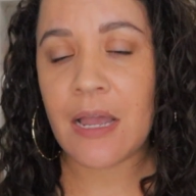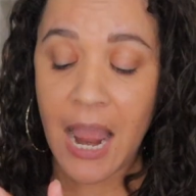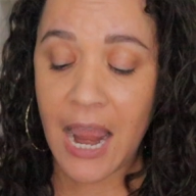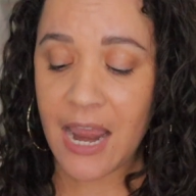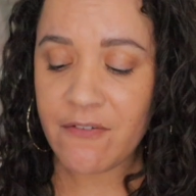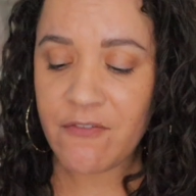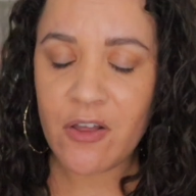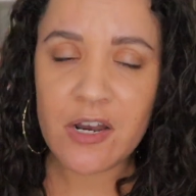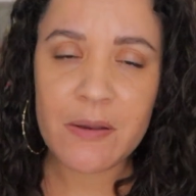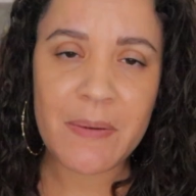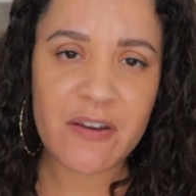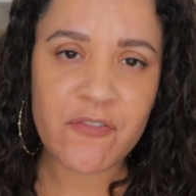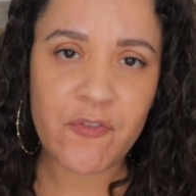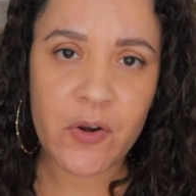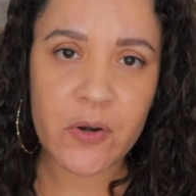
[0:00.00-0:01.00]
I have all of
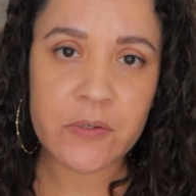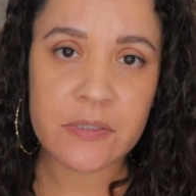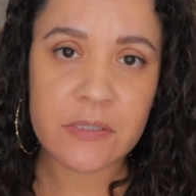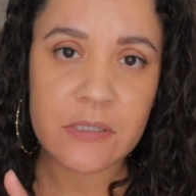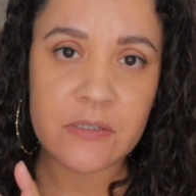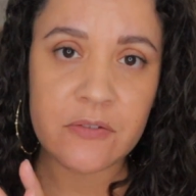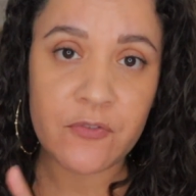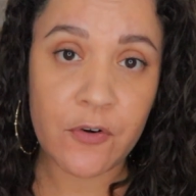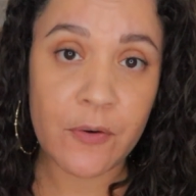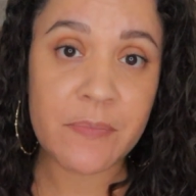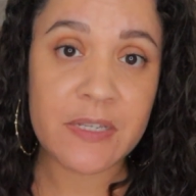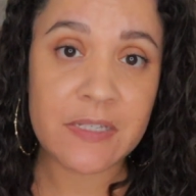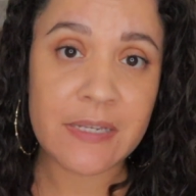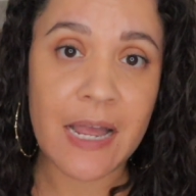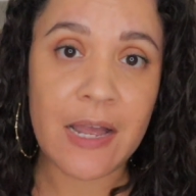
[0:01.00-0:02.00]
my fragrances from
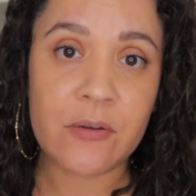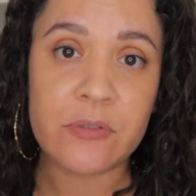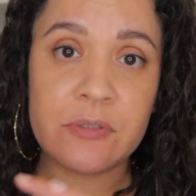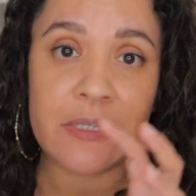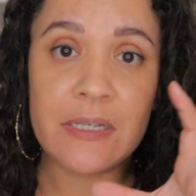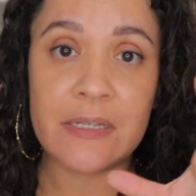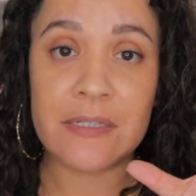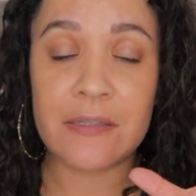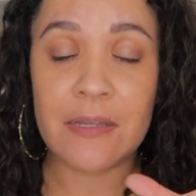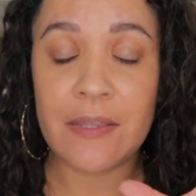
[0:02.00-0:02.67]
this house and